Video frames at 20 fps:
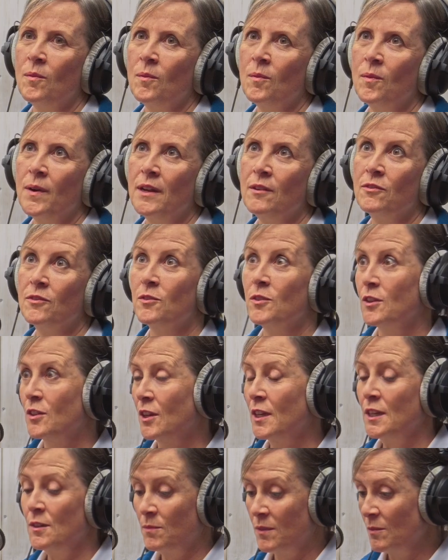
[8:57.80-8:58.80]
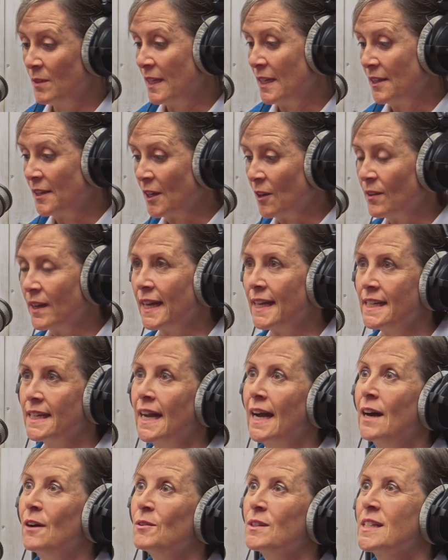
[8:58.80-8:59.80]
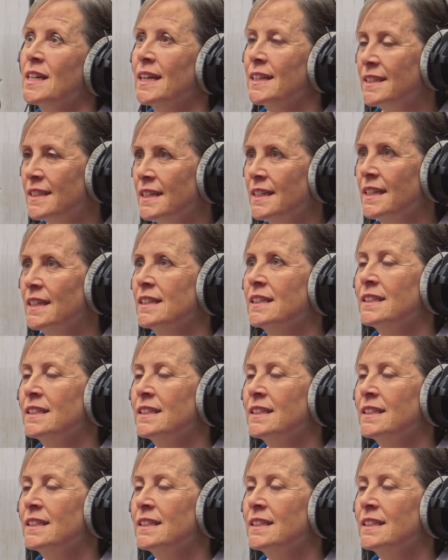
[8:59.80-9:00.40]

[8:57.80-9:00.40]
we've certainly laid it out, tested it,